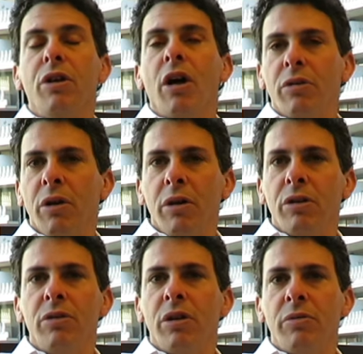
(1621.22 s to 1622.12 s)
uh, uh,
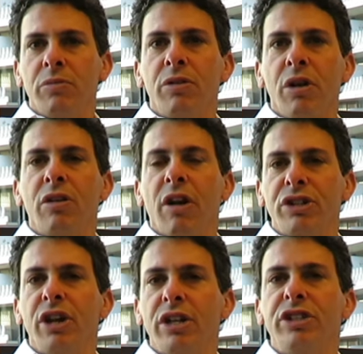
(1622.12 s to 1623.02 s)
uh,
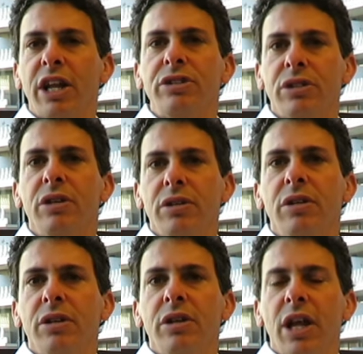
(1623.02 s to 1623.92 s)
across the United States.
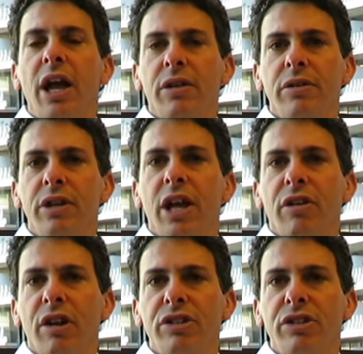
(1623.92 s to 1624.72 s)
It's yeah. great. Yeah, mm-hmm.